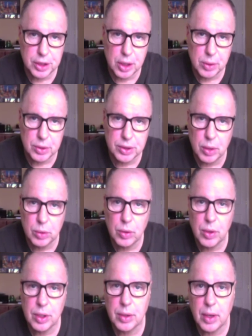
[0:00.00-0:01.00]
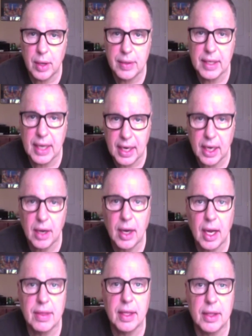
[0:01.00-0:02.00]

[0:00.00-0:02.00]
that the show is no longer on the air.